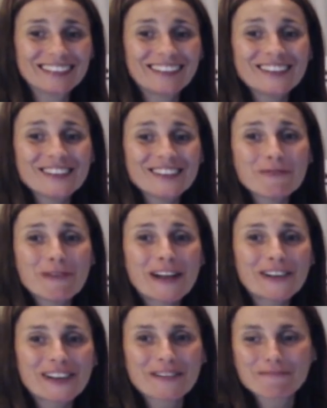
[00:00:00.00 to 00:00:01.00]
Oh, you're
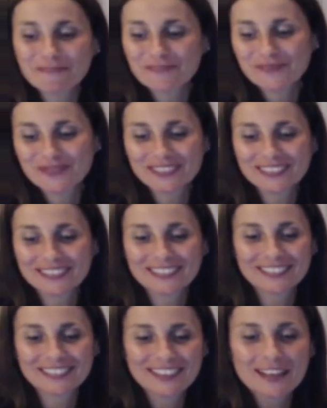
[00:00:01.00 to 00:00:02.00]
welcome.
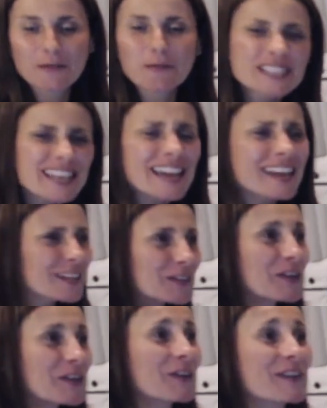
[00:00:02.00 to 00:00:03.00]
Was I
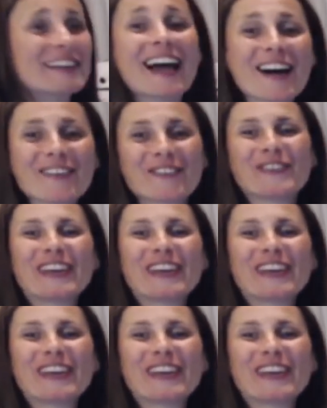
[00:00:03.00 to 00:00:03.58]
clear enough?